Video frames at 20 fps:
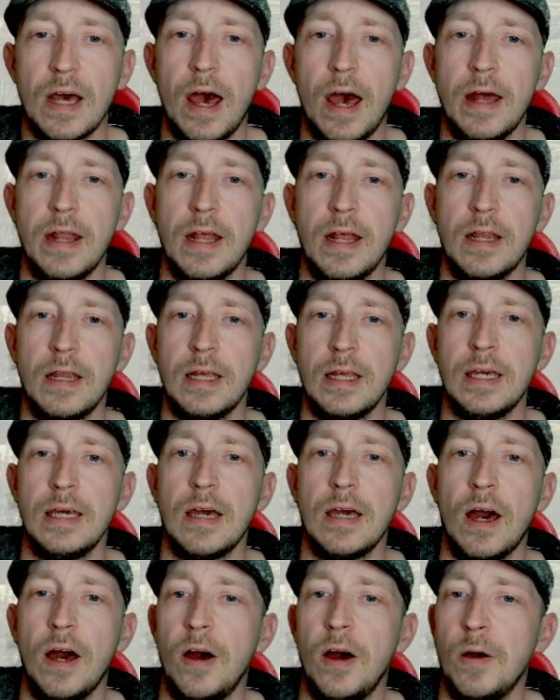and then the
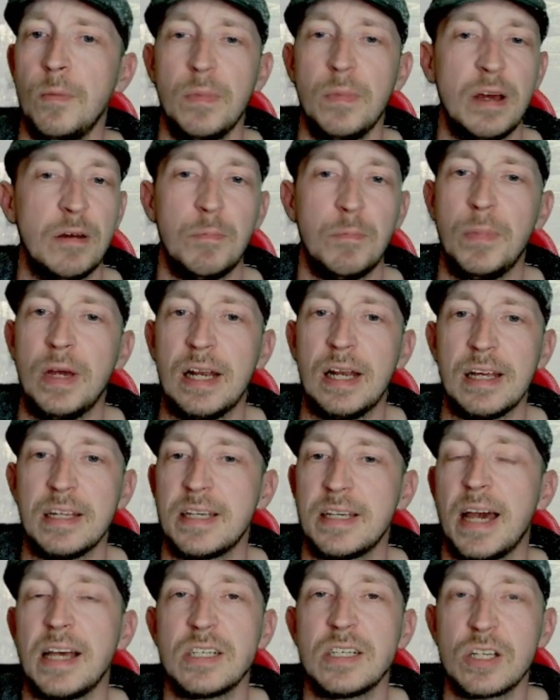immediately
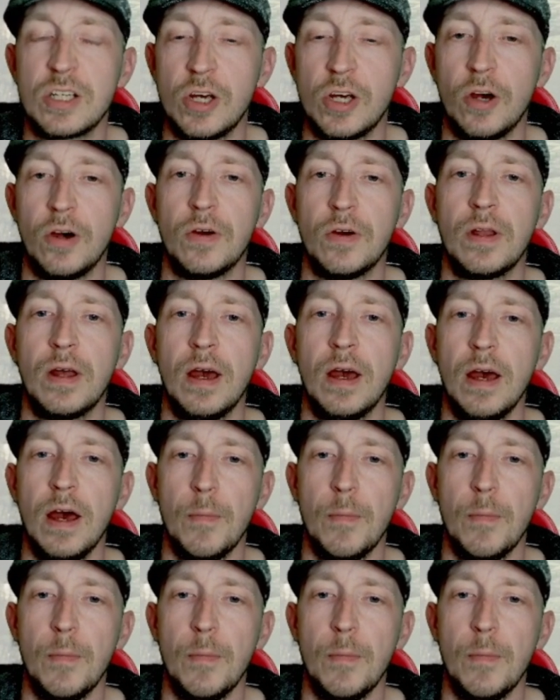takes a turn.